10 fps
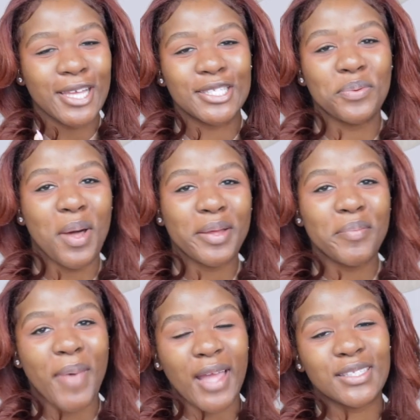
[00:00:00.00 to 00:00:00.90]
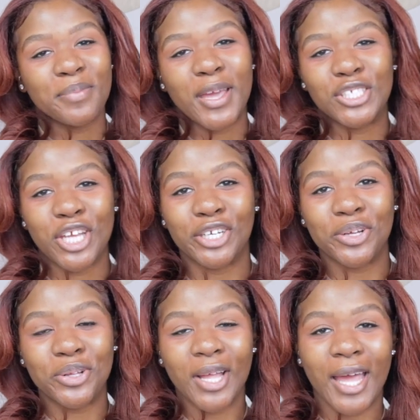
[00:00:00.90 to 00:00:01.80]
guys, so welcome back to my
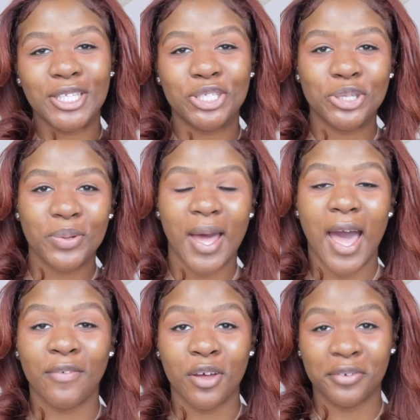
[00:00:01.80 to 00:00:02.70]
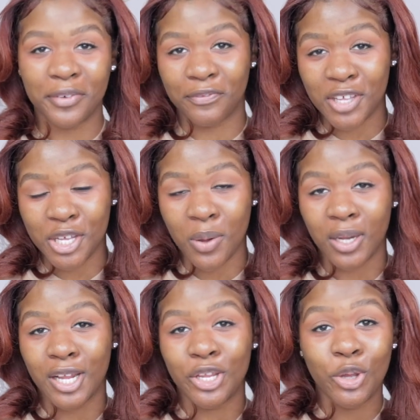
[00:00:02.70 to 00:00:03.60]
channel. I do have a review
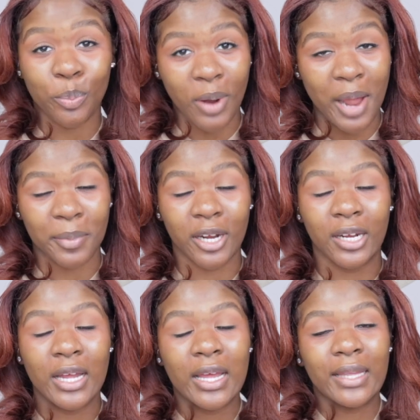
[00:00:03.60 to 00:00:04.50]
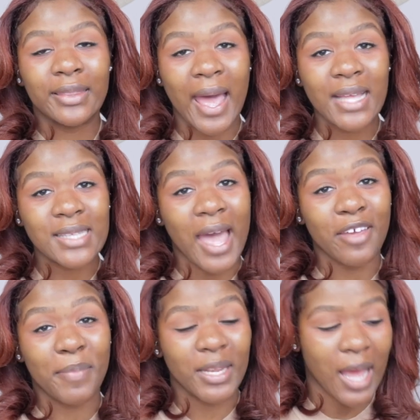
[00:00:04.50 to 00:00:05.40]
on a new primer that
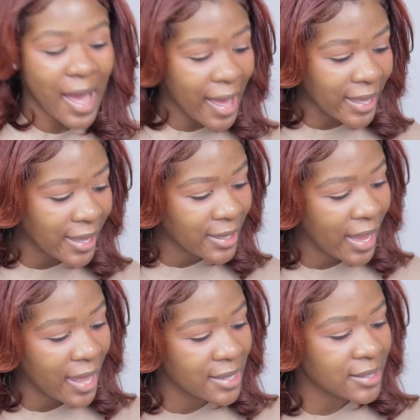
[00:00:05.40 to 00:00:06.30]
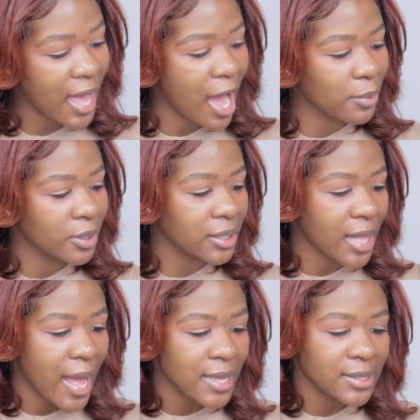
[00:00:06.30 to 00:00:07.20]
I've been eyeing, and it's the
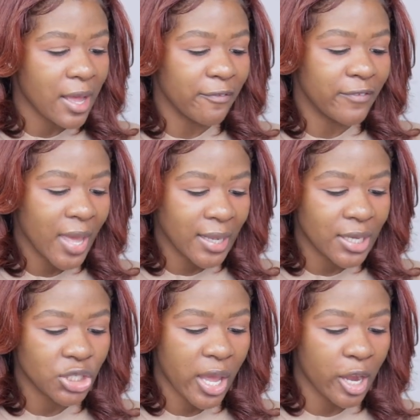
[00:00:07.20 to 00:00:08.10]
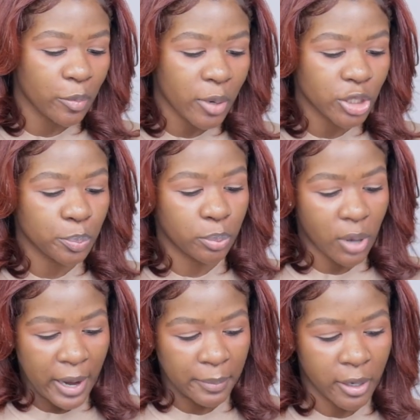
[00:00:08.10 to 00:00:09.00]
Hourglass Vanish Airbrush
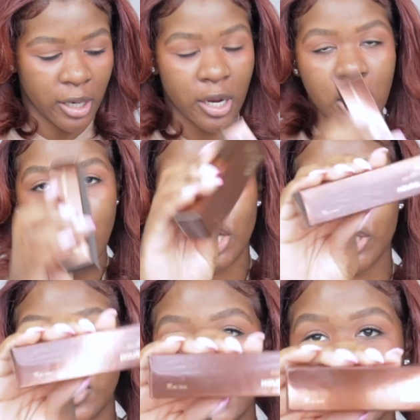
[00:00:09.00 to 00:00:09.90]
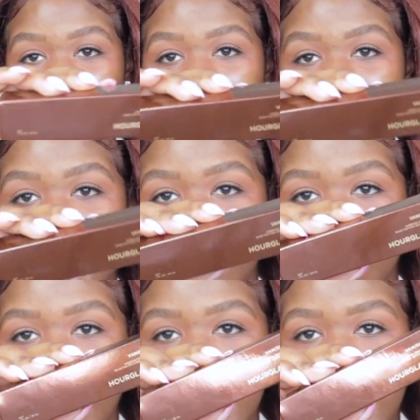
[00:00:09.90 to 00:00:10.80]
Primer. So this is what it
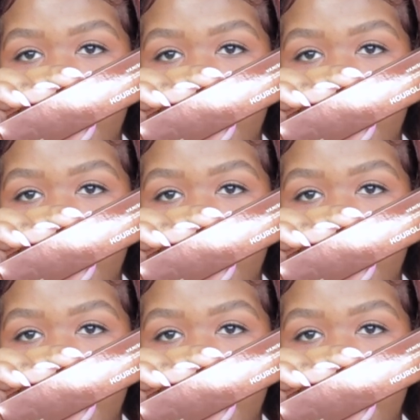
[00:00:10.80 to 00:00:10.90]
looks